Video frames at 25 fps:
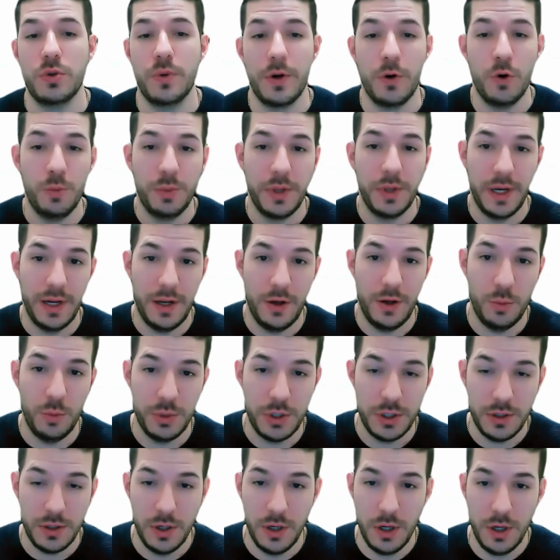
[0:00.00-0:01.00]
So I hope that
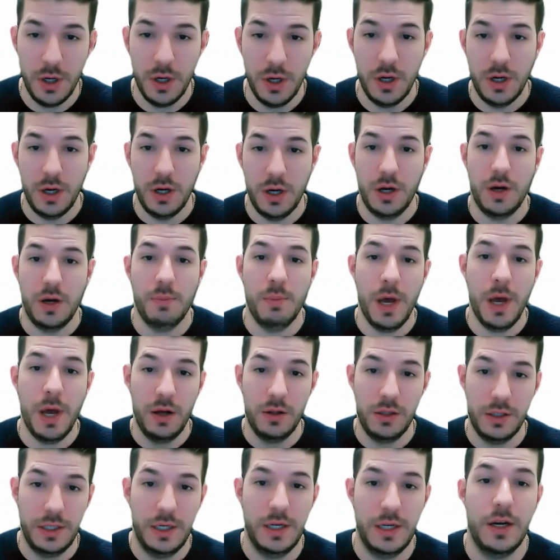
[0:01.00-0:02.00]
helps
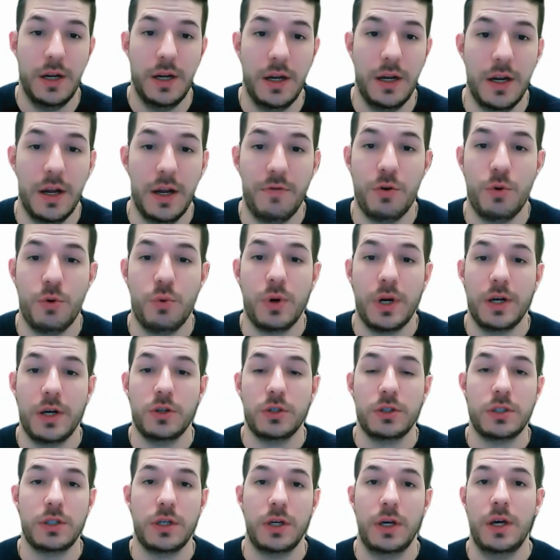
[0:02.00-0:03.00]
Mel and everyone
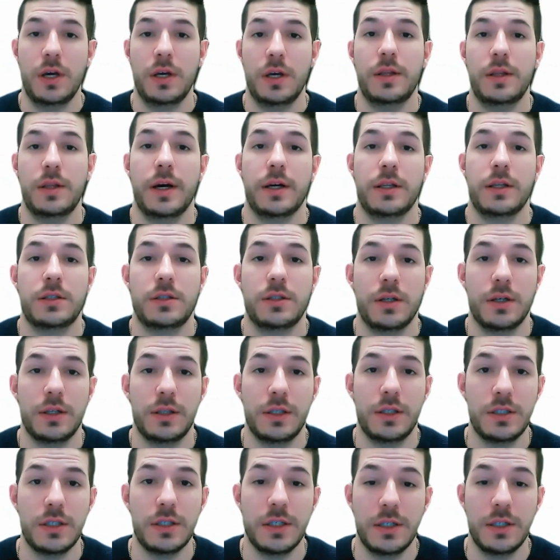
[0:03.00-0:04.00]
else that's
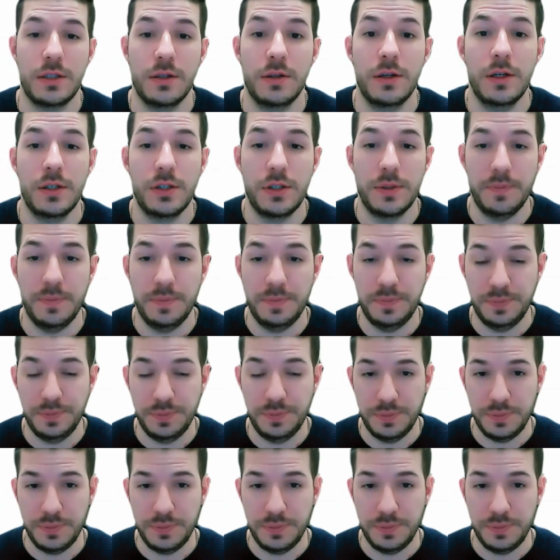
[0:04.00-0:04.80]
listening to this.